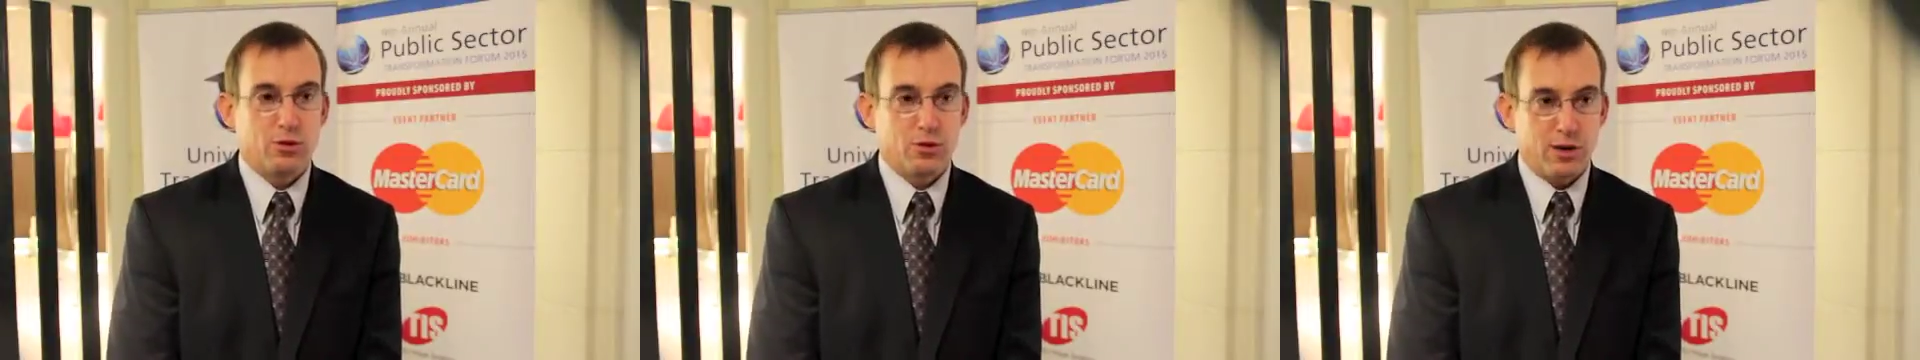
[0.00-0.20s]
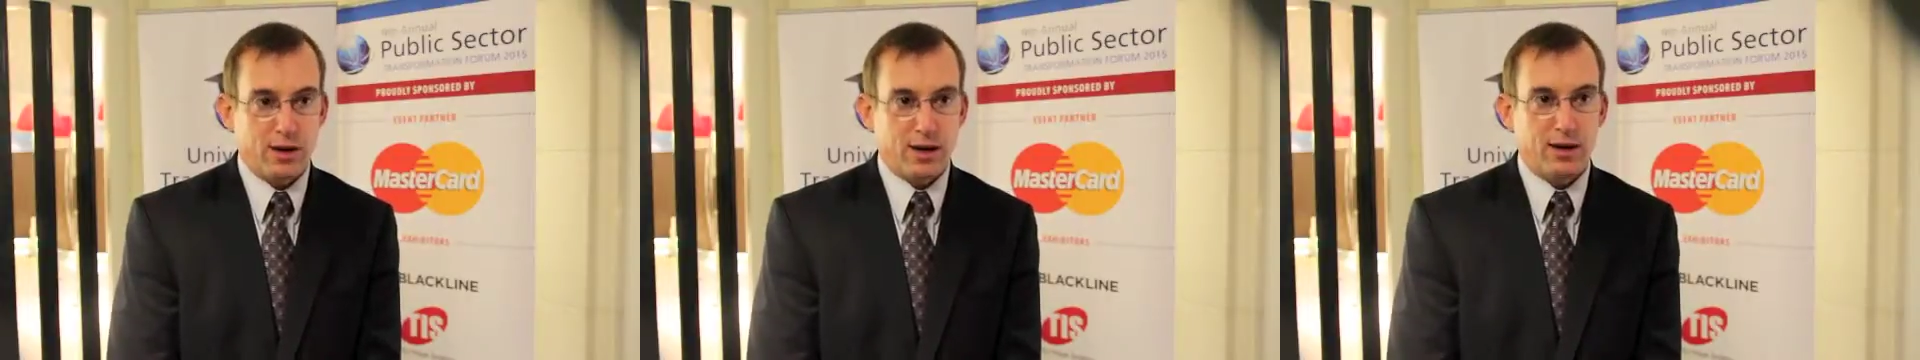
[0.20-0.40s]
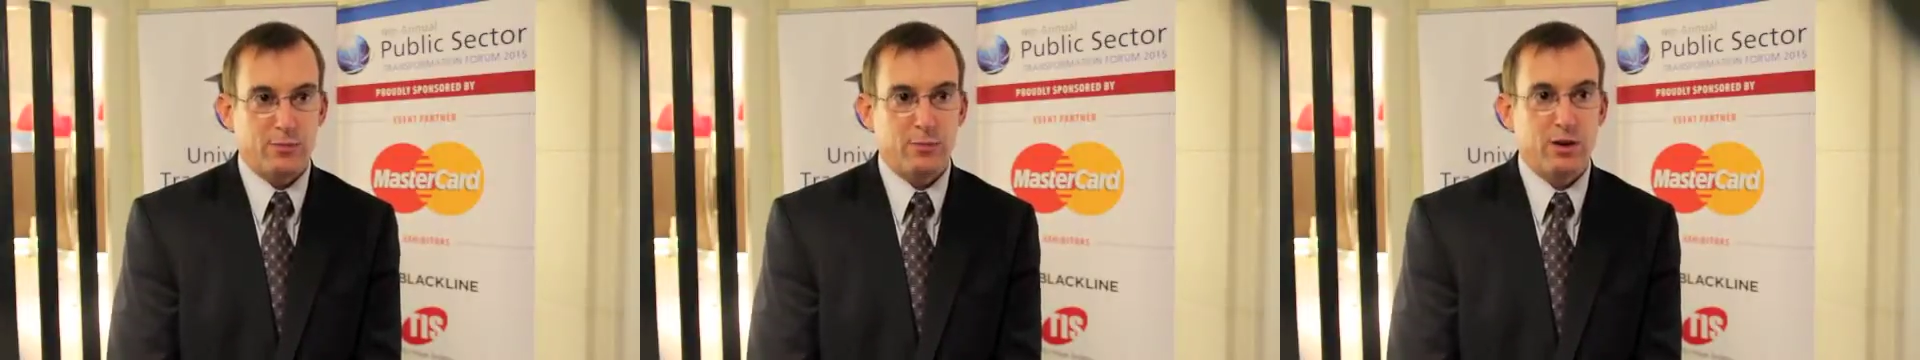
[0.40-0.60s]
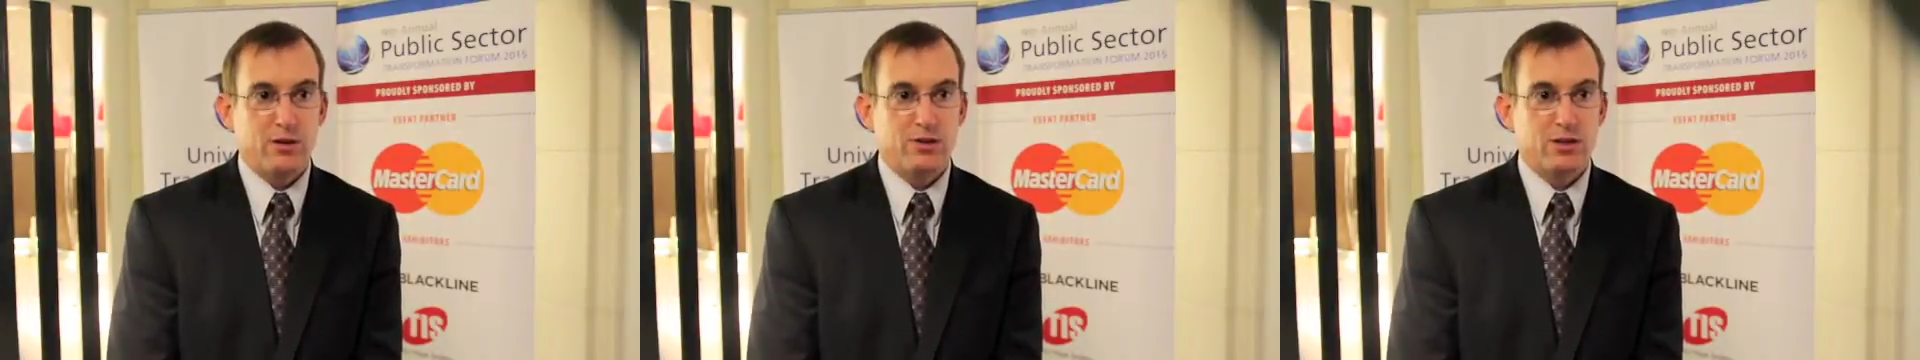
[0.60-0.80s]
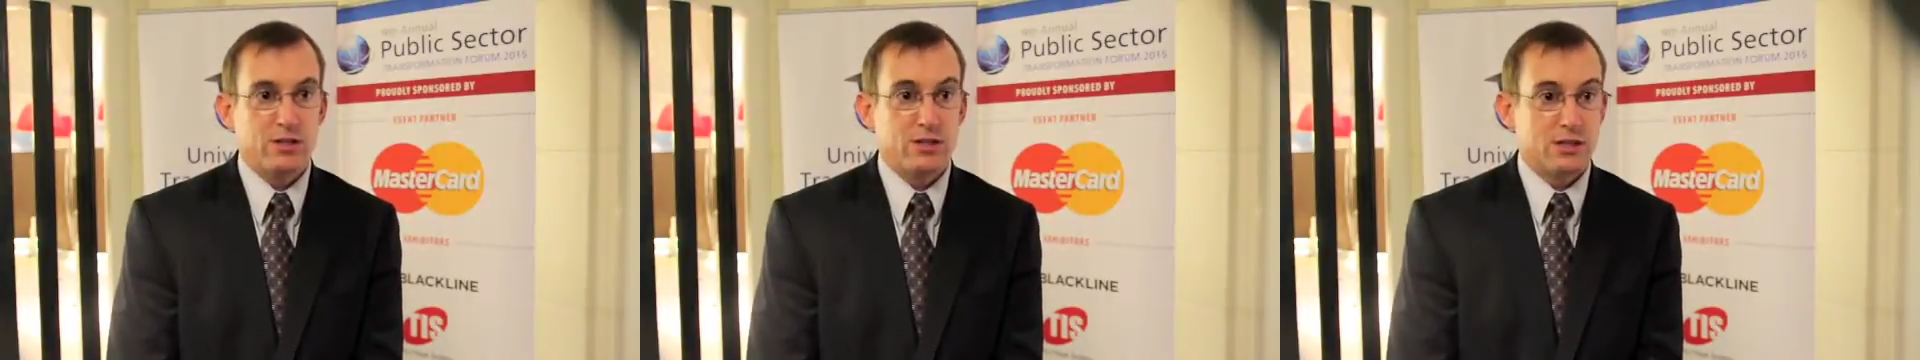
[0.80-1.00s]
creating
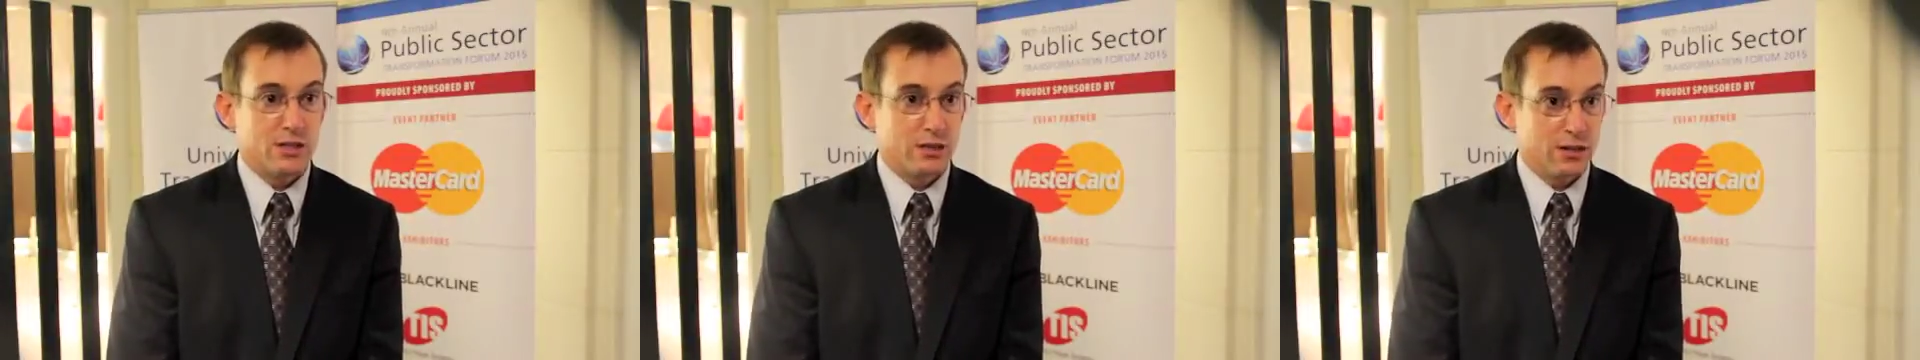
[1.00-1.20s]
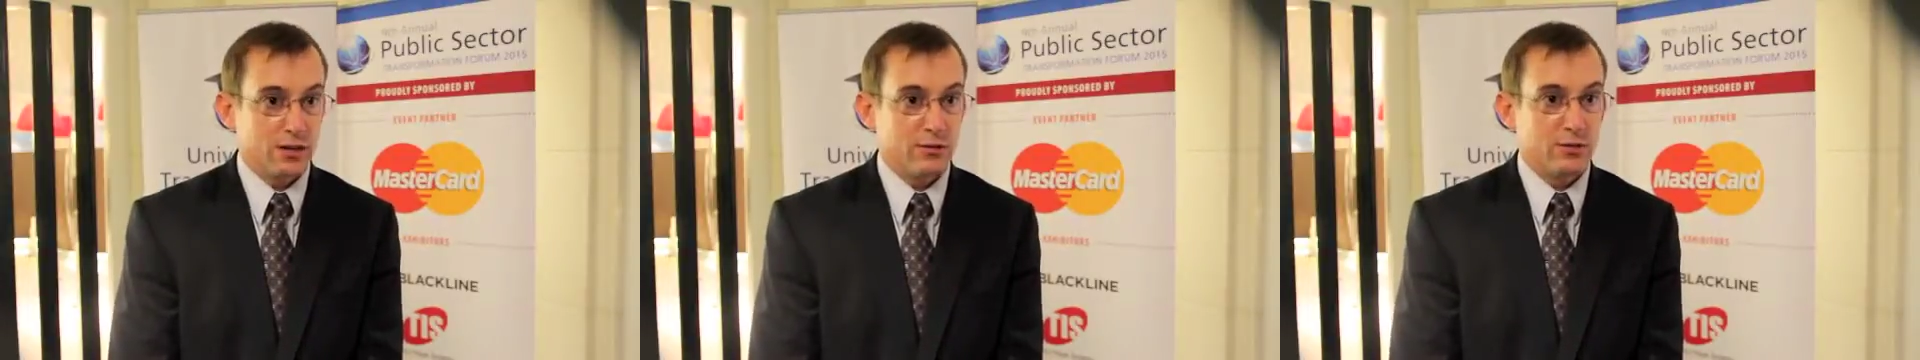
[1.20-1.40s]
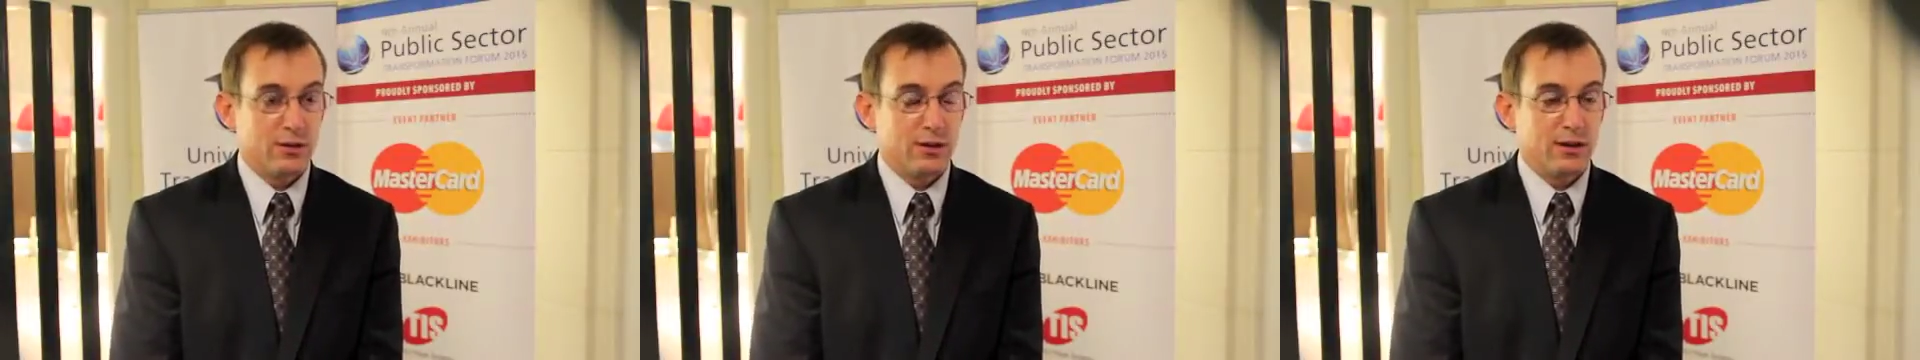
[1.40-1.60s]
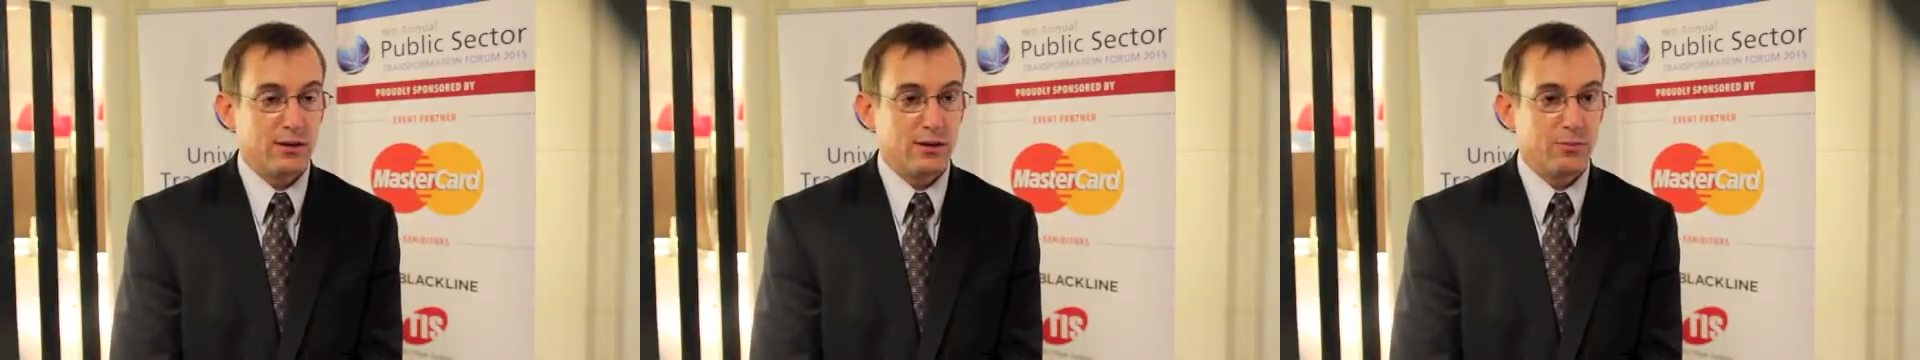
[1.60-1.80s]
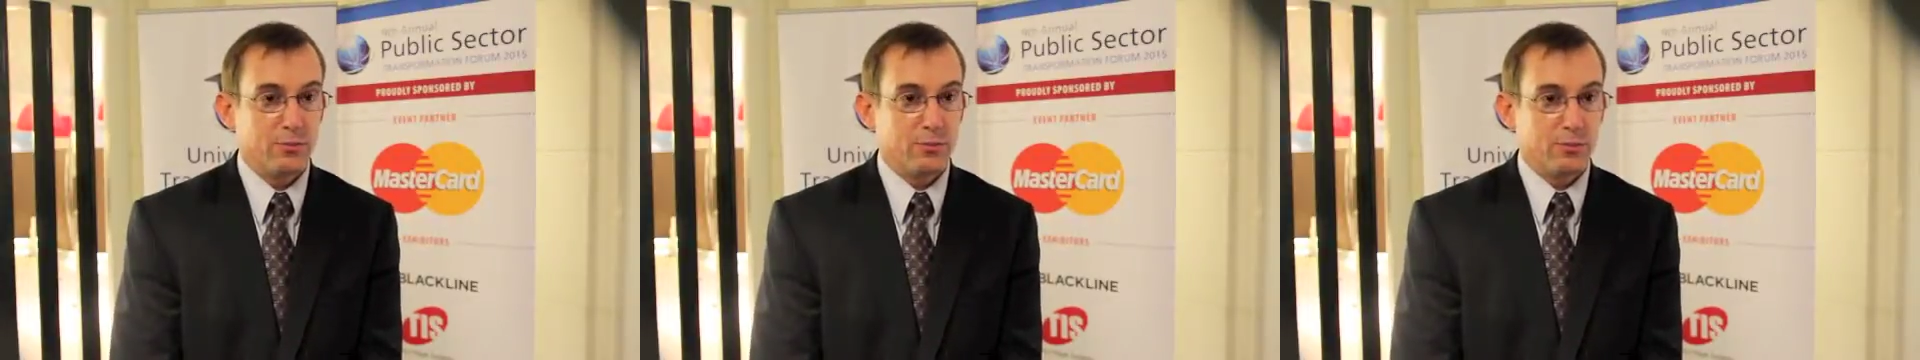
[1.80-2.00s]
budgets, delivering